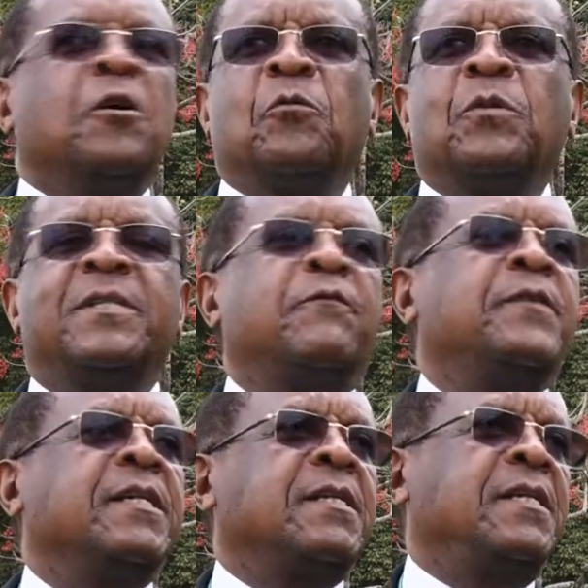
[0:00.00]
will
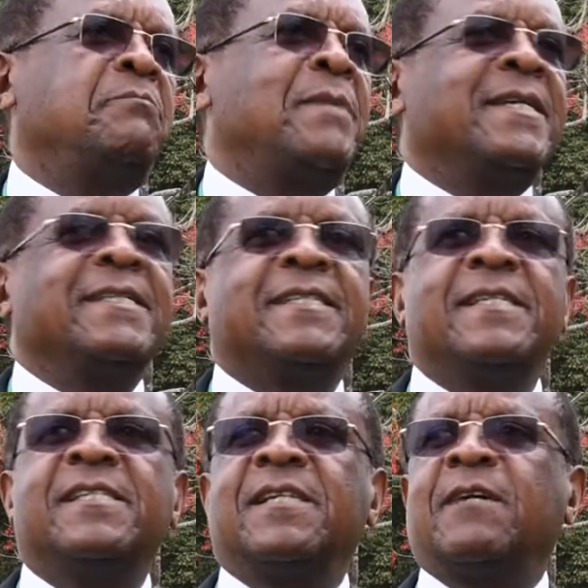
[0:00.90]
definitely make it
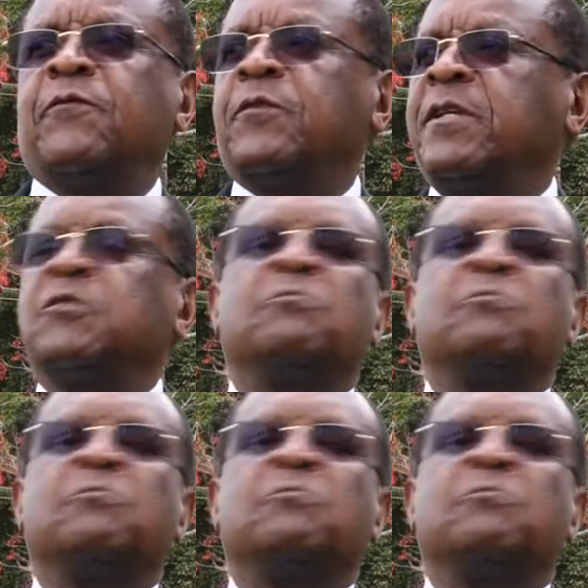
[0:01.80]
easier for the